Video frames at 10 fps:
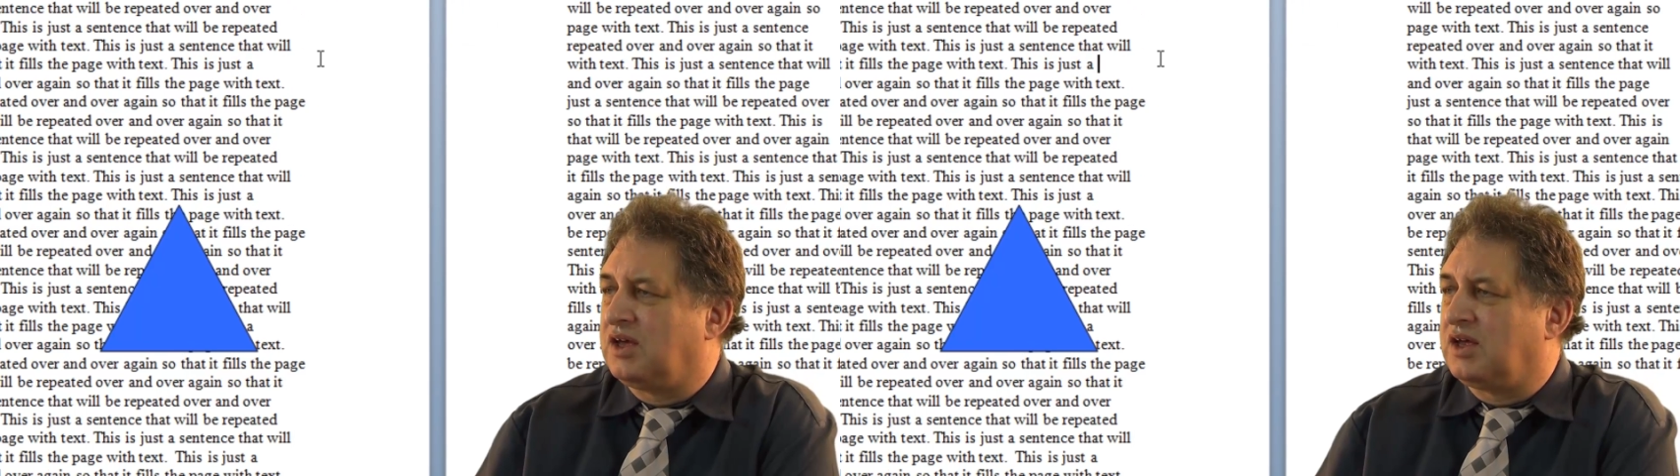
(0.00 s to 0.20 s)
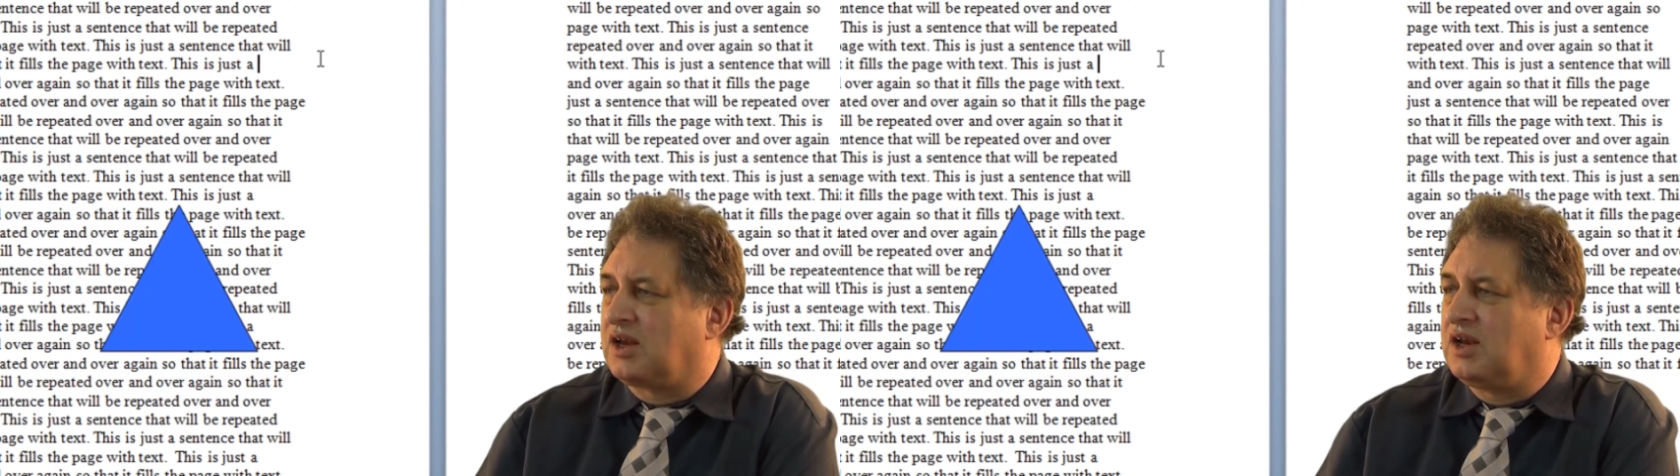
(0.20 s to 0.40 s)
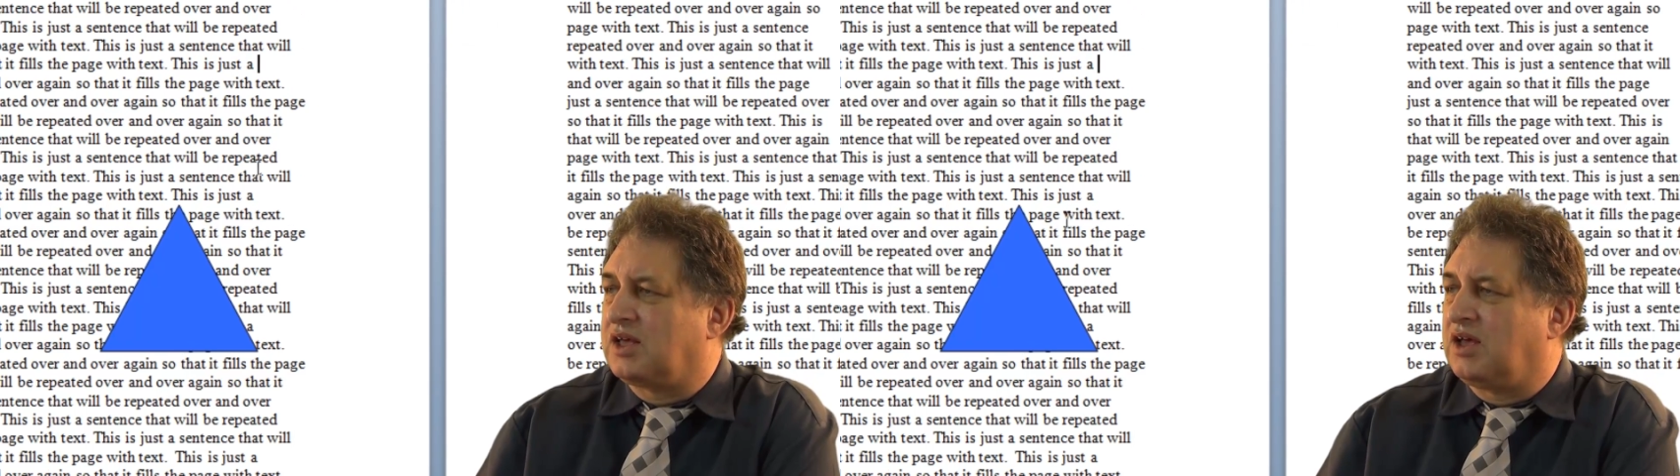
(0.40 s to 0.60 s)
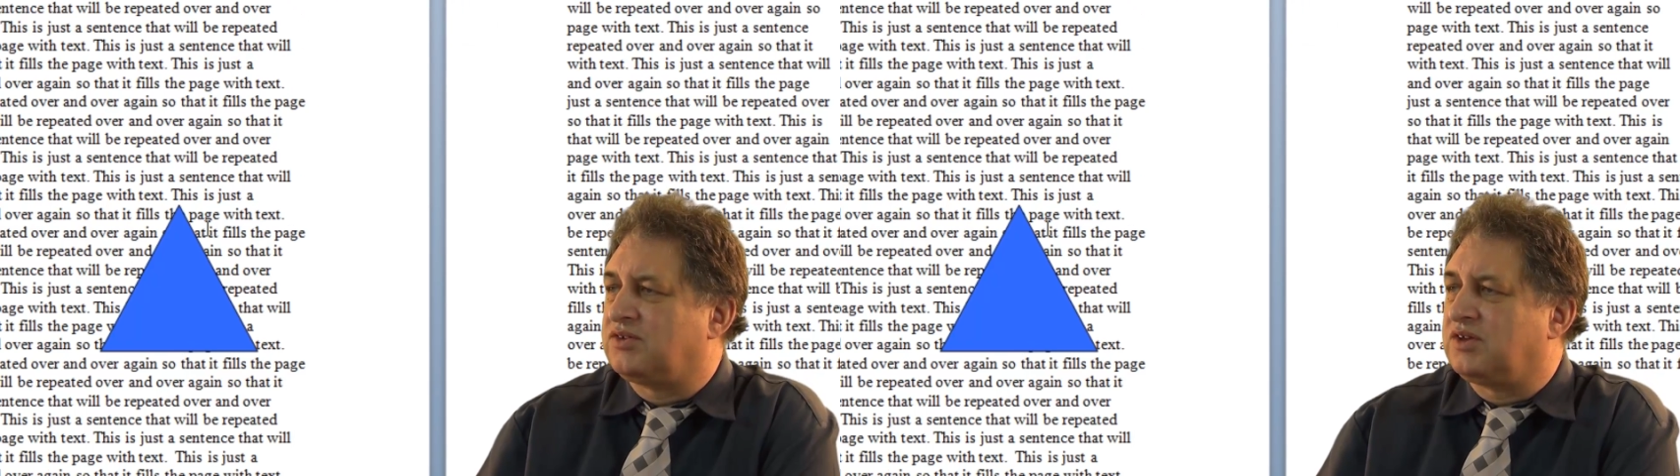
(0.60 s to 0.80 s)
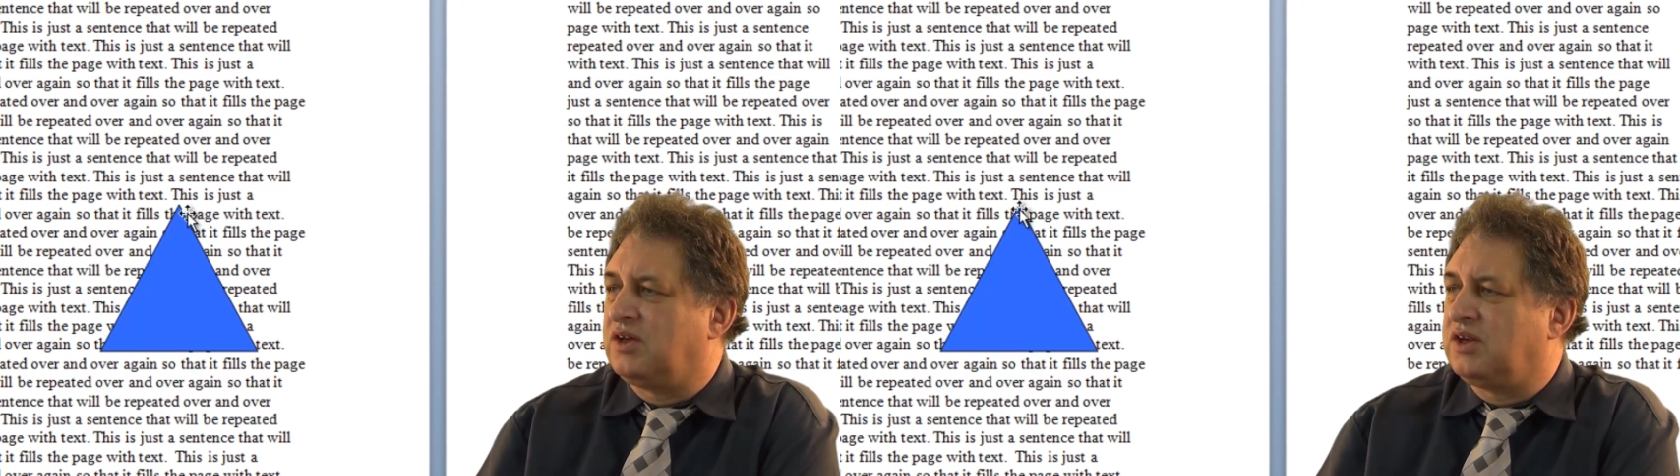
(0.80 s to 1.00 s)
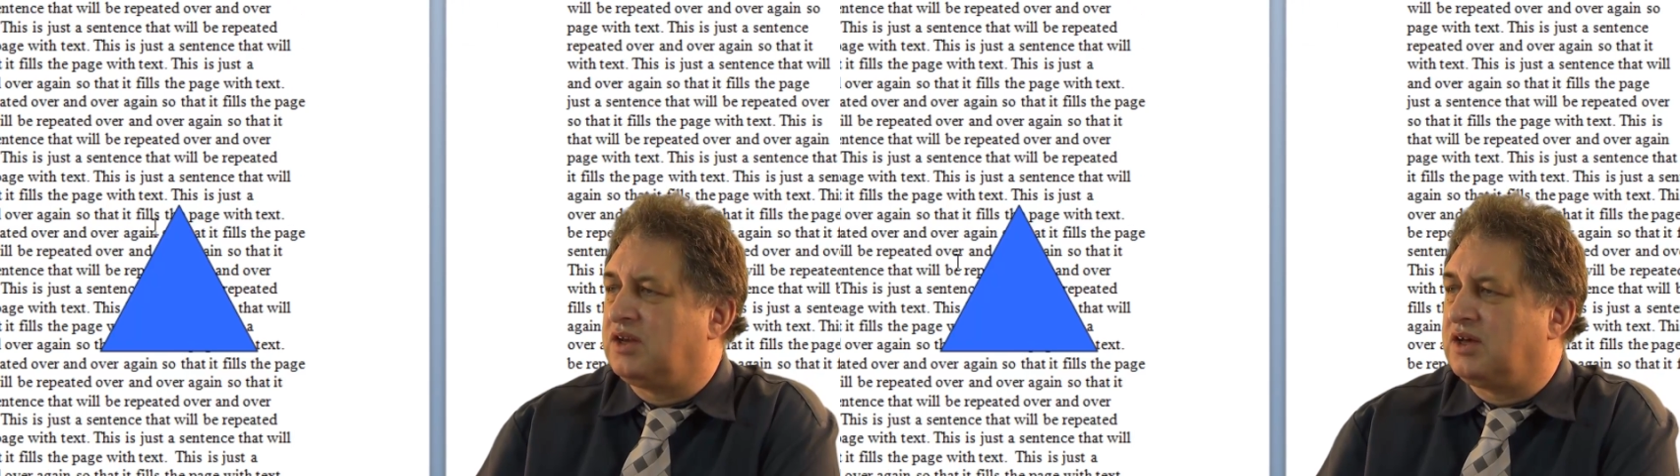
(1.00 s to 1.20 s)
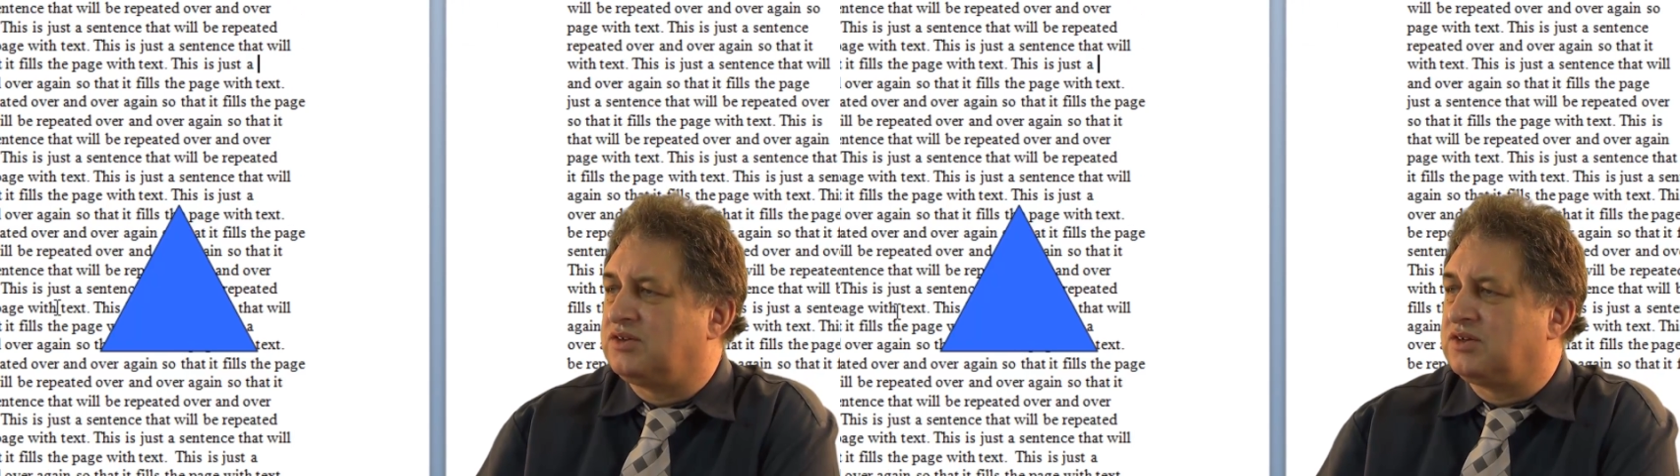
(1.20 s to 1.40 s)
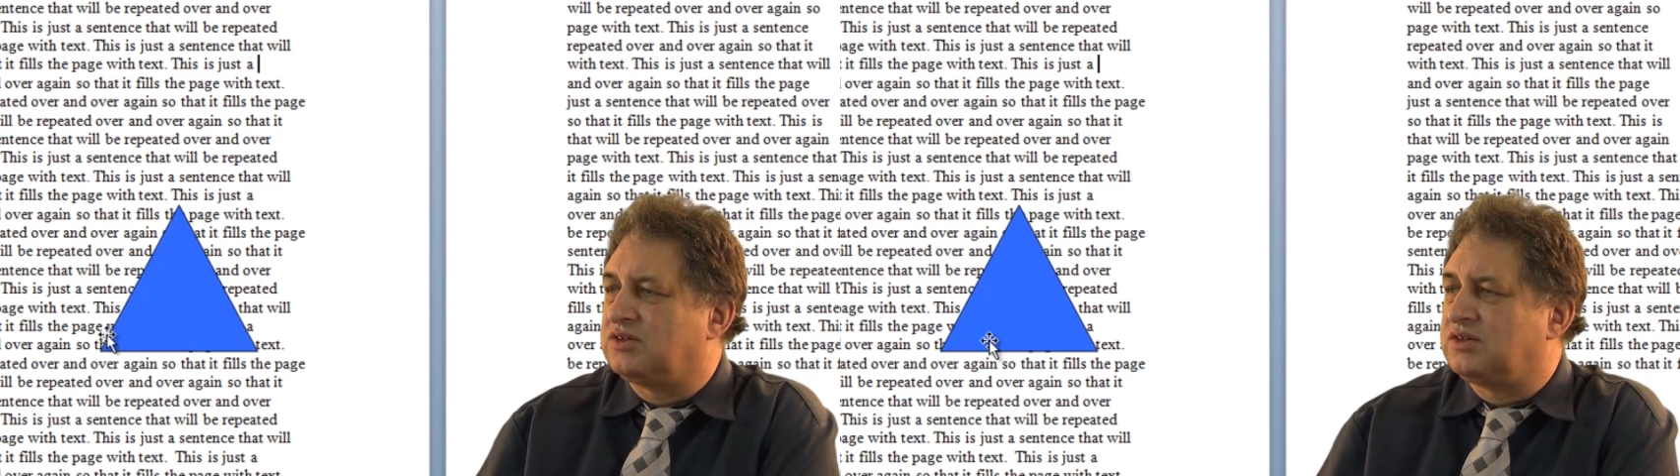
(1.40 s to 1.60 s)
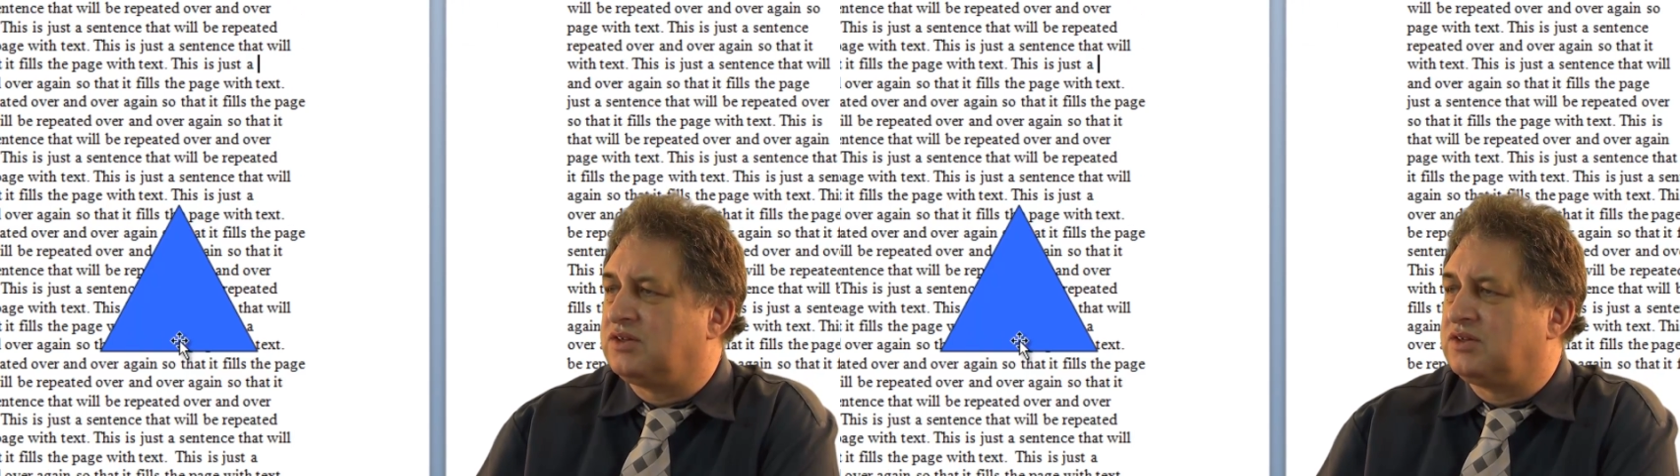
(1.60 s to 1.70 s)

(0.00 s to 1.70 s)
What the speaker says: and click outside it, as you can see,